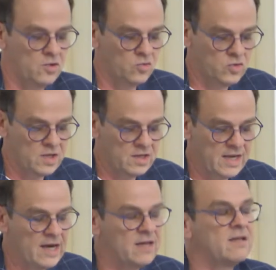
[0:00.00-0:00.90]
to
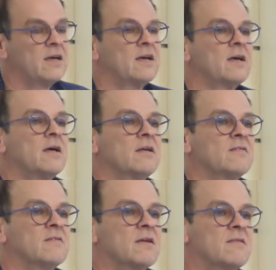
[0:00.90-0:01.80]
detect
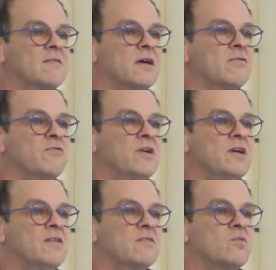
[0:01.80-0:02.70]
Cnvs,